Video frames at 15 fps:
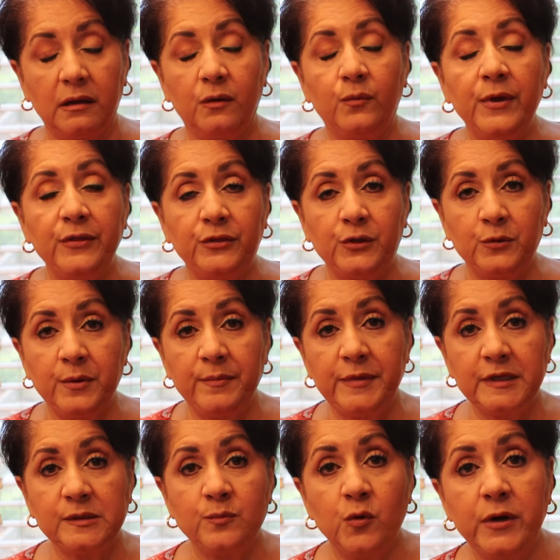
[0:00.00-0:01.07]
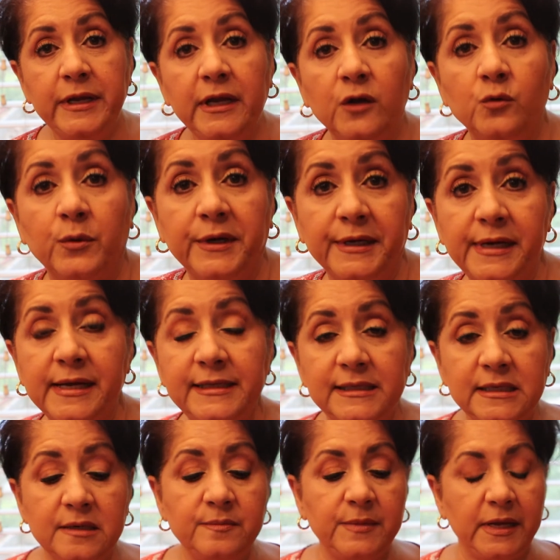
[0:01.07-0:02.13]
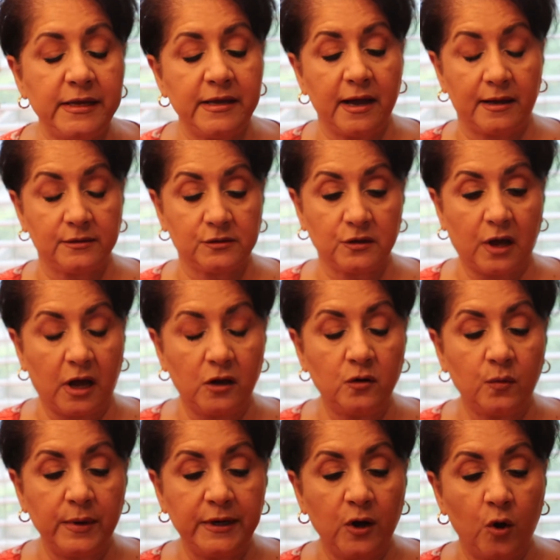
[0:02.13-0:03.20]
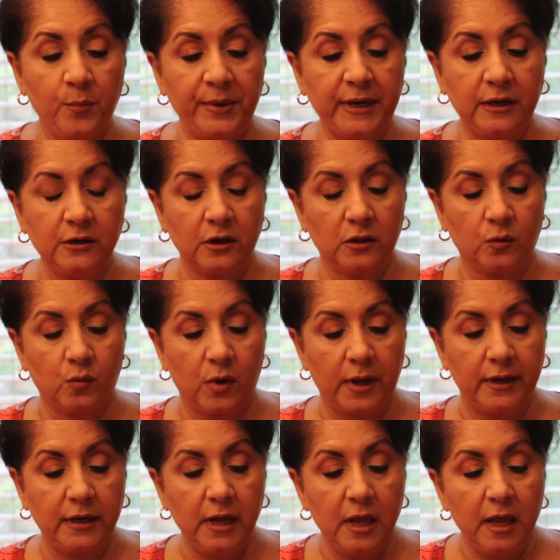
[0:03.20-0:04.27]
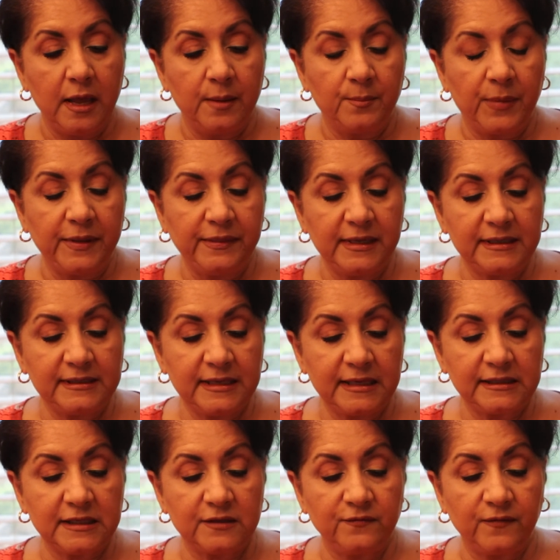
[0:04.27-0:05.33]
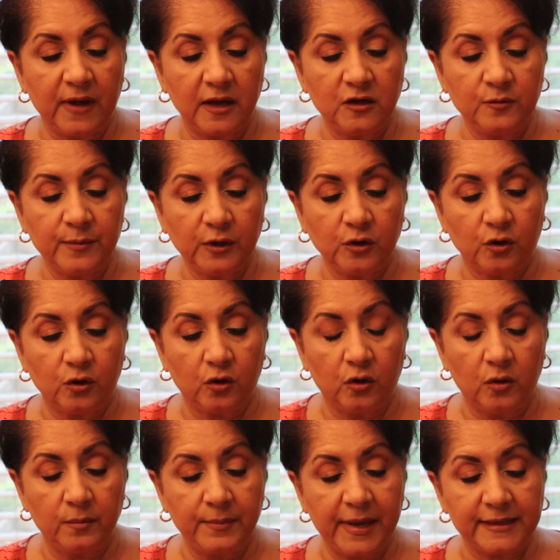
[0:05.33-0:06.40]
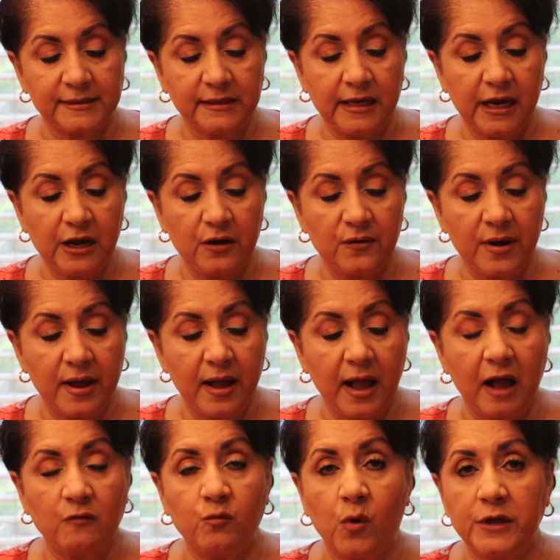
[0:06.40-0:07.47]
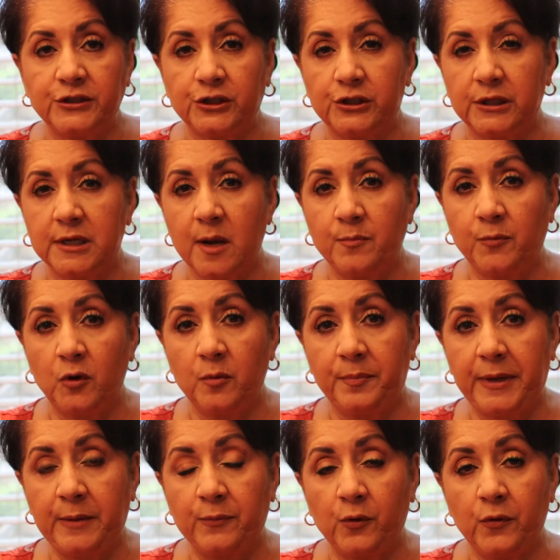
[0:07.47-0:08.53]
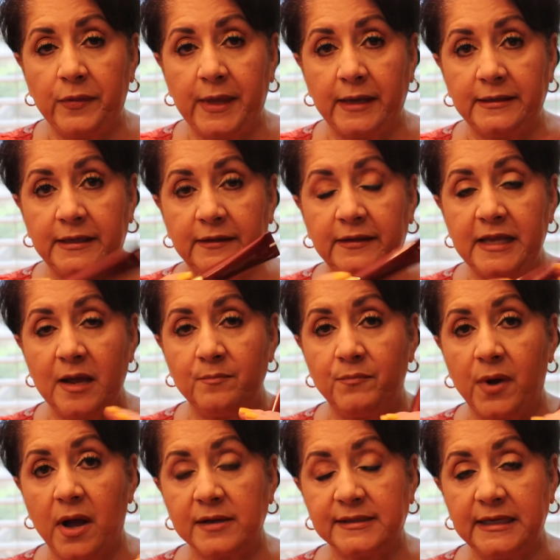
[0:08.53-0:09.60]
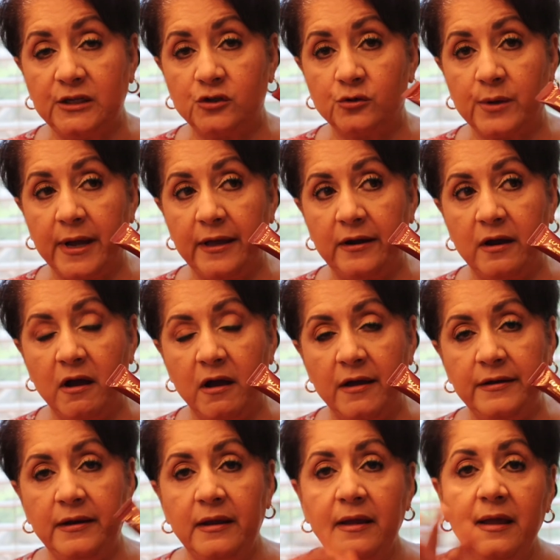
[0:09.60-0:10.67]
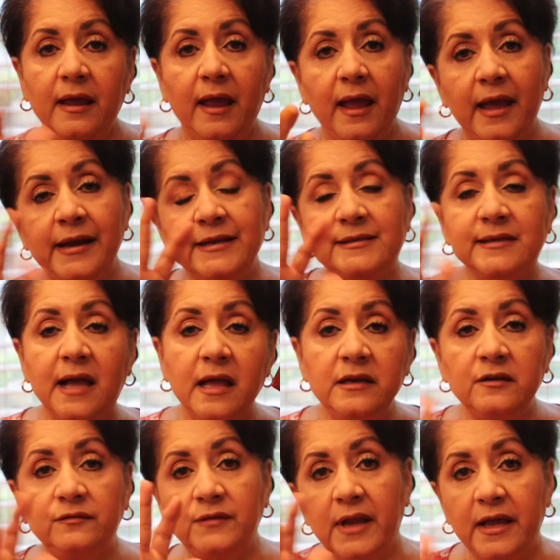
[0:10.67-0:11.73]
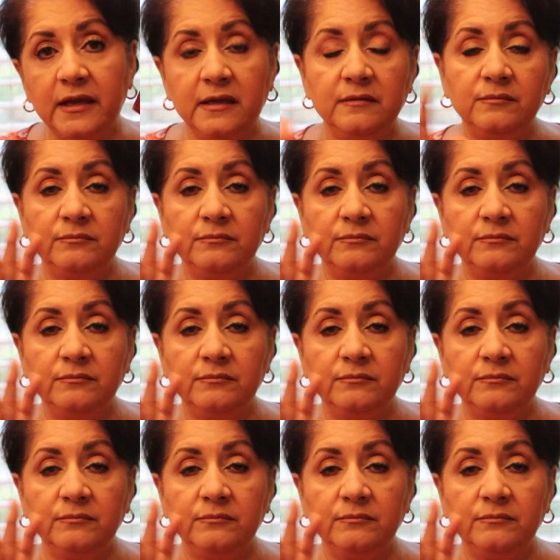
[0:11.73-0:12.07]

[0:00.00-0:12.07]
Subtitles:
went through them this morning and organized them. Yeah, so I don't want to open another one. But this says it's Volume and Curl Mascara. I watched a couple of people that did the unboxing try it on, and it's kind of like,